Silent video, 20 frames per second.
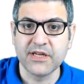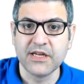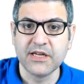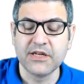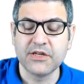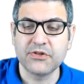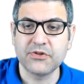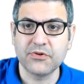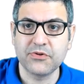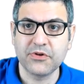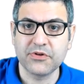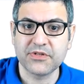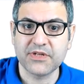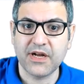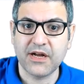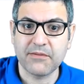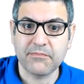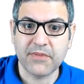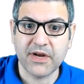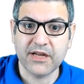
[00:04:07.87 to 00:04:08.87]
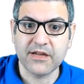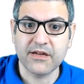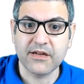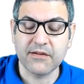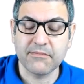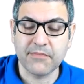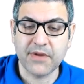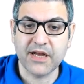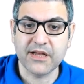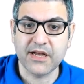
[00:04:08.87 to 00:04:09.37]
So those are
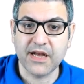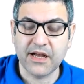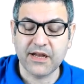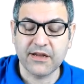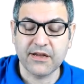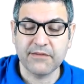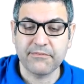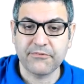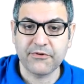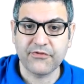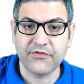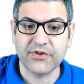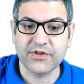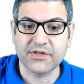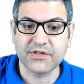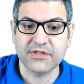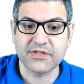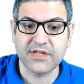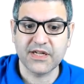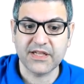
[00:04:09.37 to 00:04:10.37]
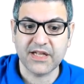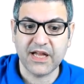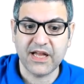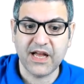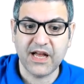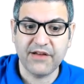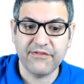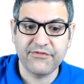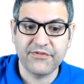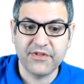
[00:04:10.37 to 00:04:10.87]
my prefixes that I
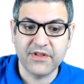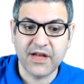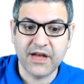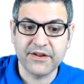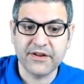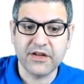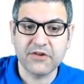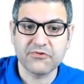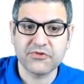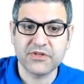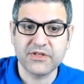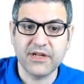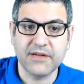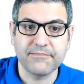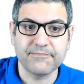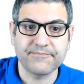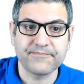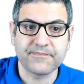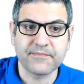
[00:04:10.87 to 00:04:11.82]
have announced them.